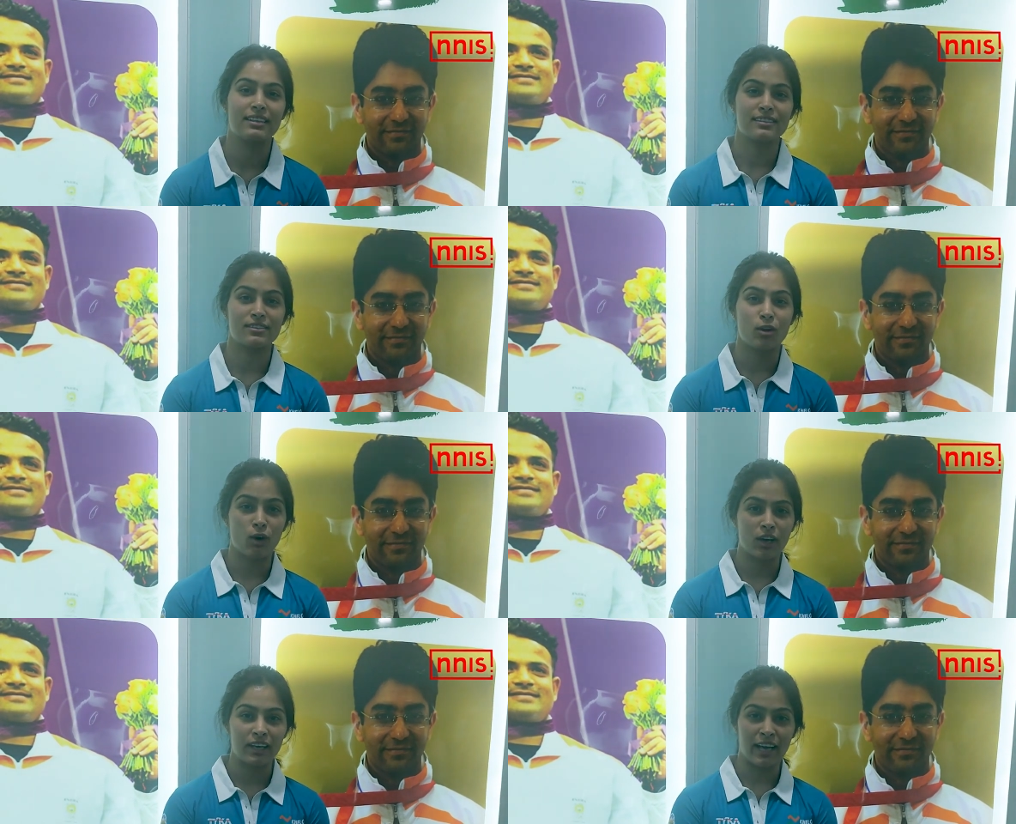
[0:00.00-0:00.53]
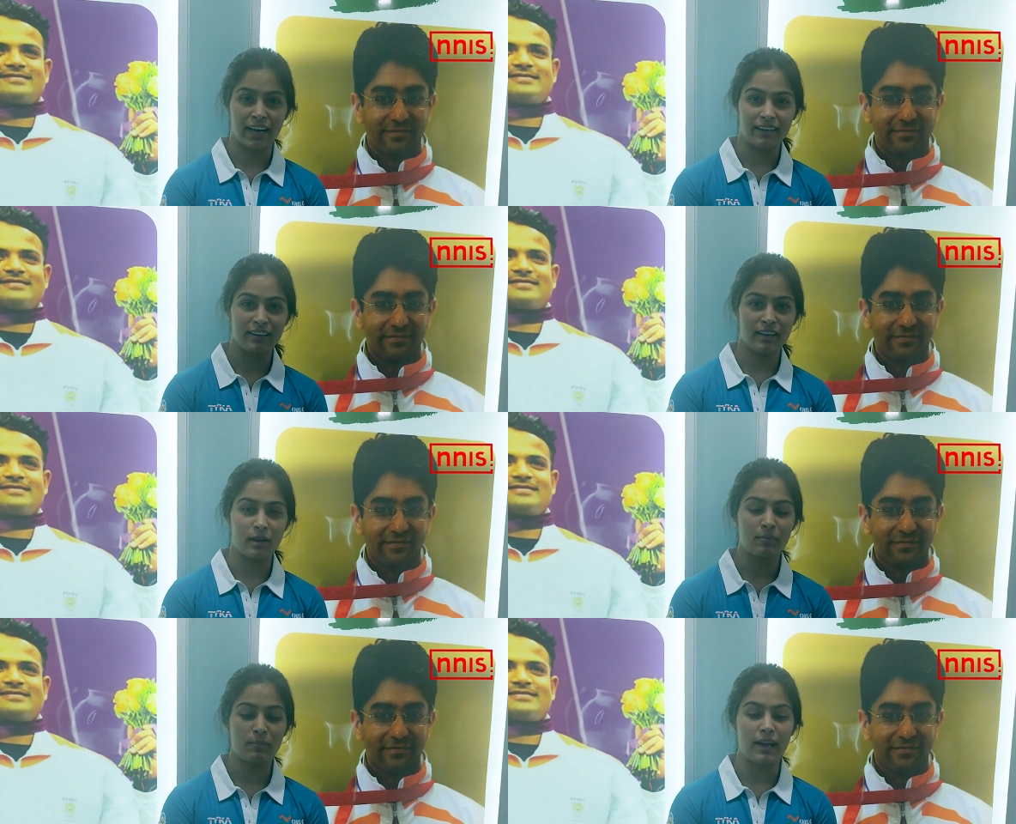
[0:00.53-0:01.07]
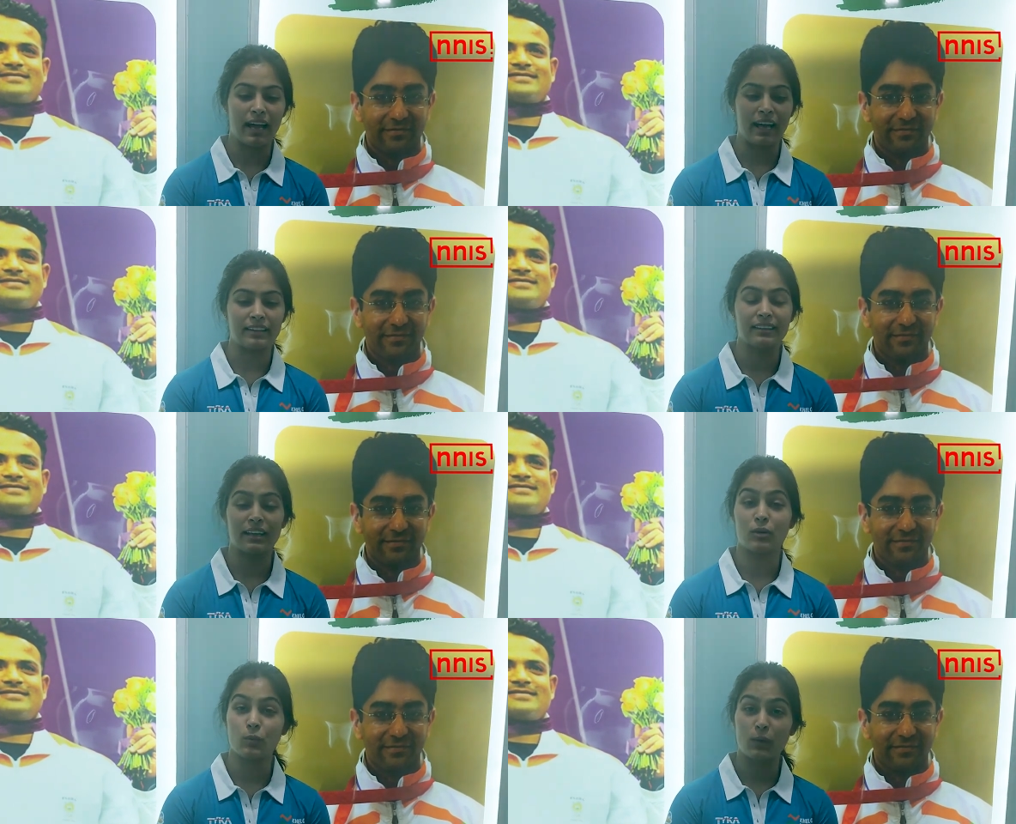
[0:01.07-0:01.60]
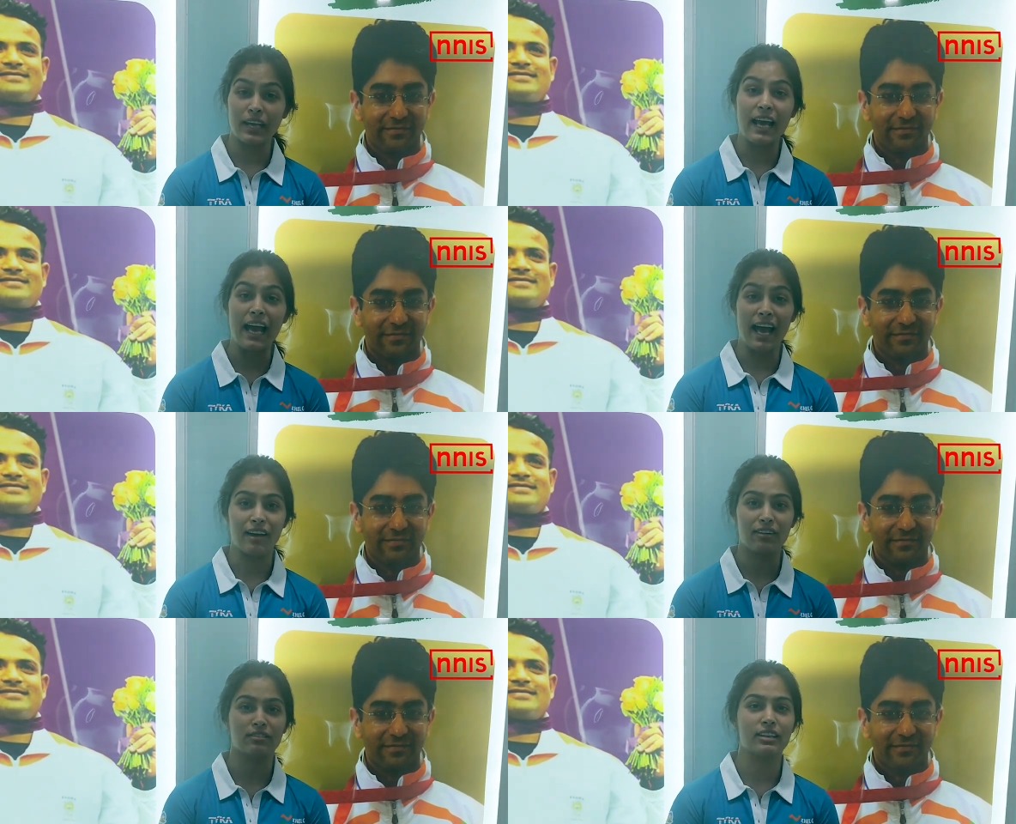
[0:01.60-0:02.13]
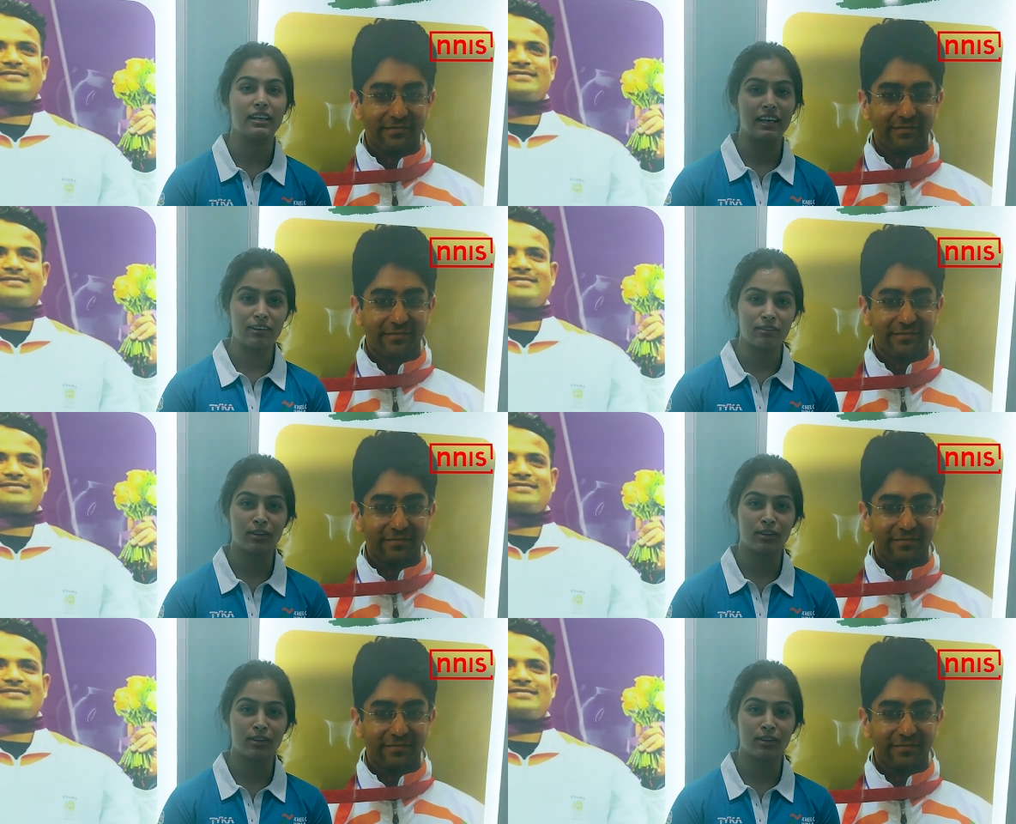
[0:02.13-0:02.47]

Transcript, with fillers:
Speaker 1: is all lined up and then we have the